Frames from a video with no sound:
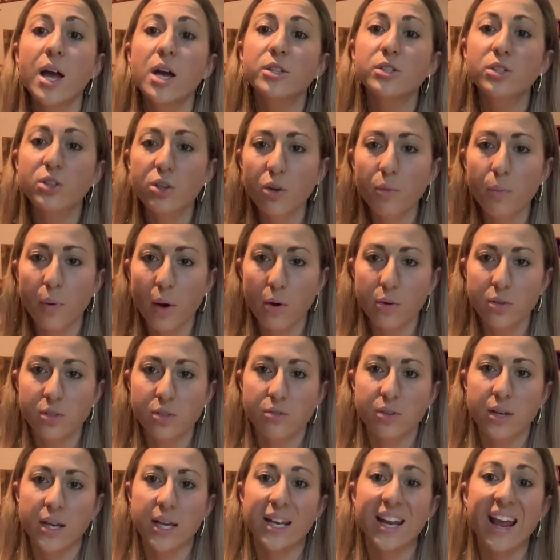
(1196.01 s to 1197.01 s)
to
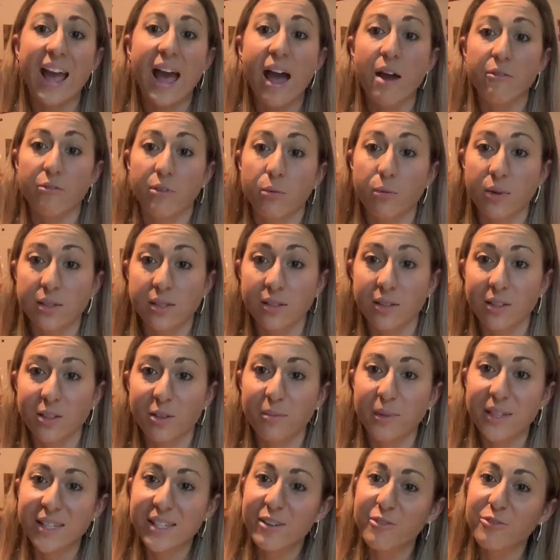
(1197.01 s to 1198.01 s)
post-read. Everyone's a little
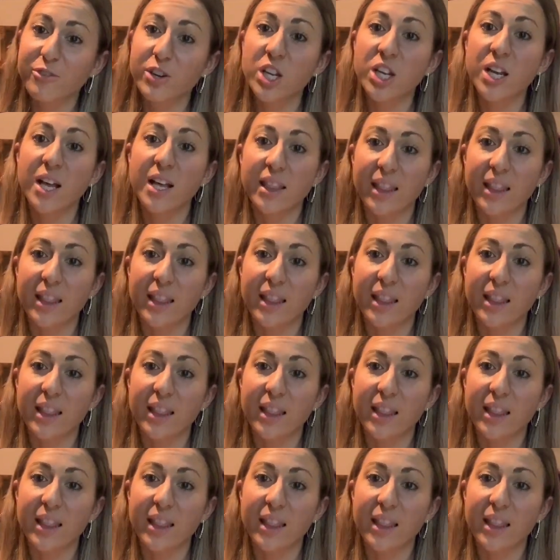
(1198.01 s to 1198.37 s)
bit different.